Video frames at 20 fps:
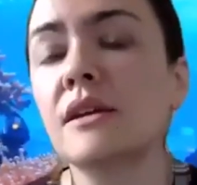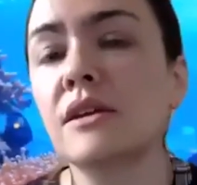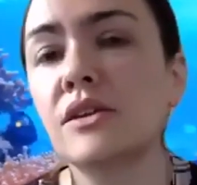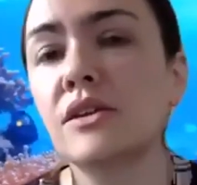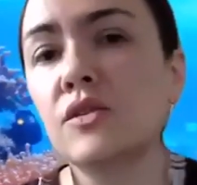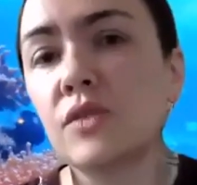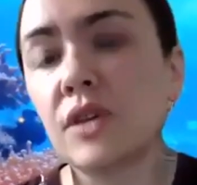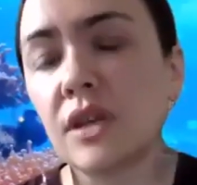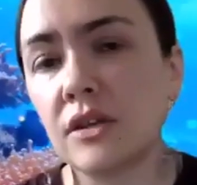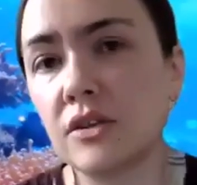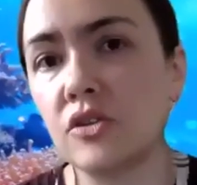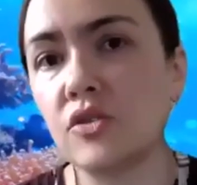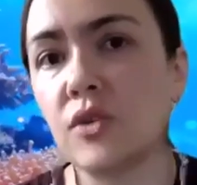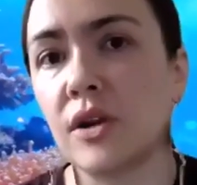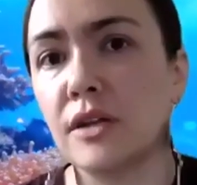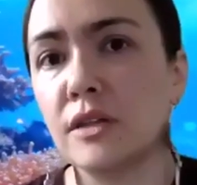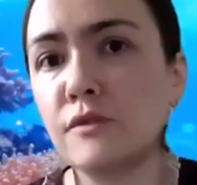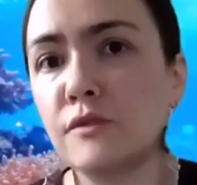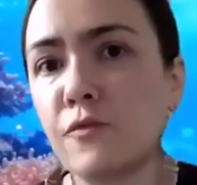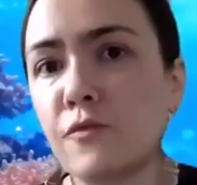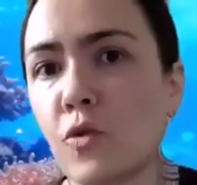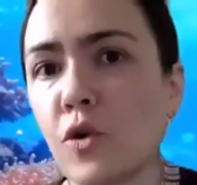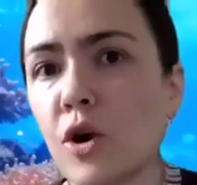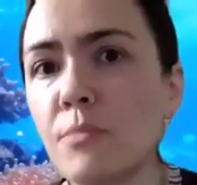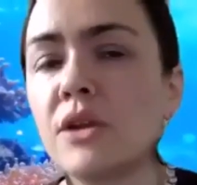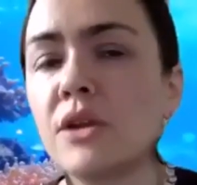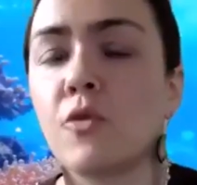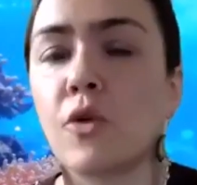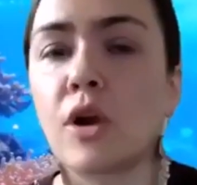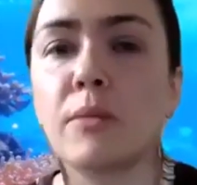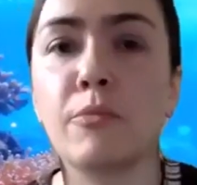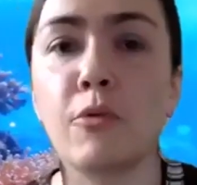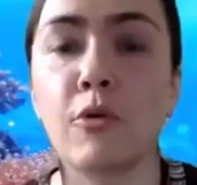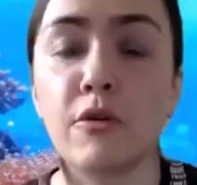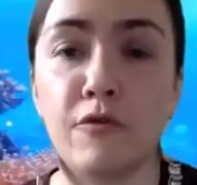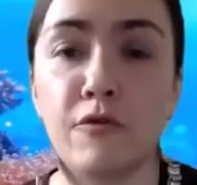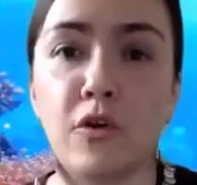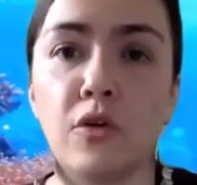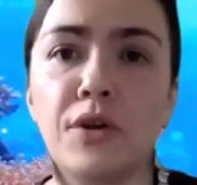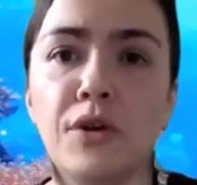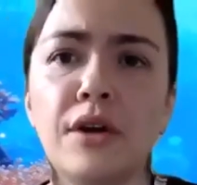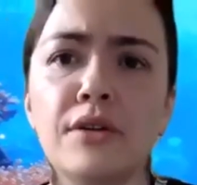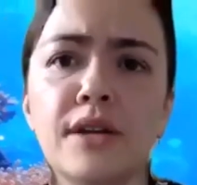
you can transform your portfolio.